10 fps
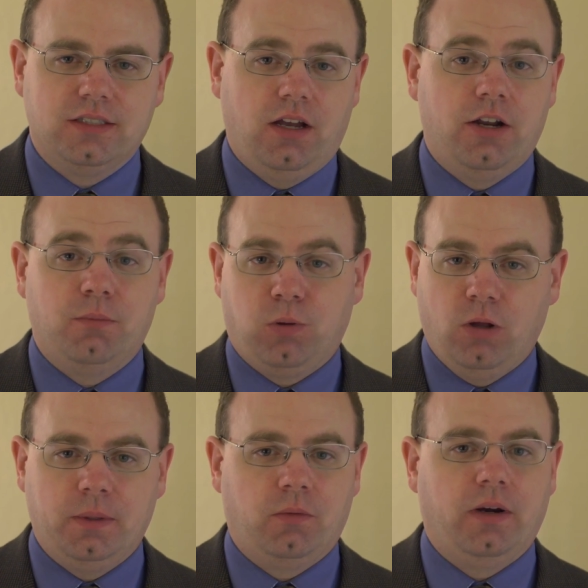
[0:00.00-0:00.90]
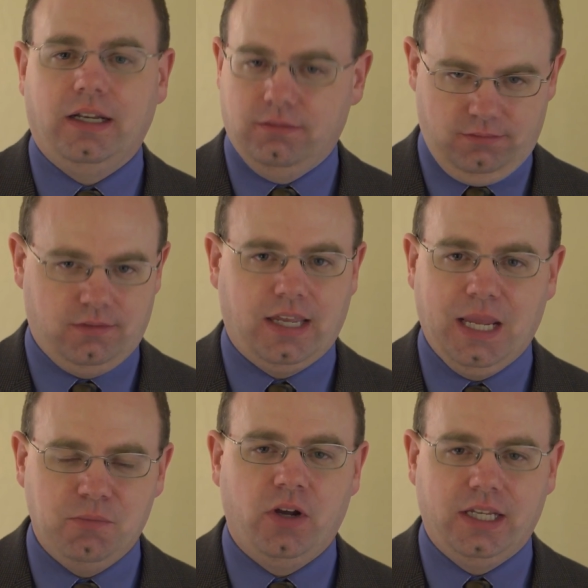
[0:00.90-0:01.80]
is the unemployment rate
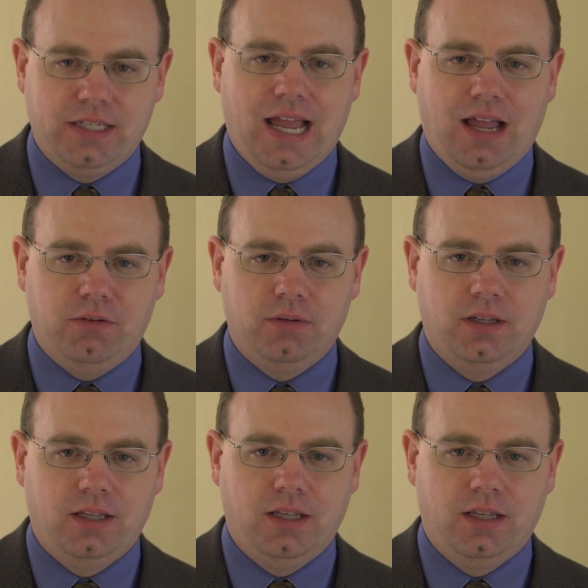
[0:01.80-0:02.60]
came way down,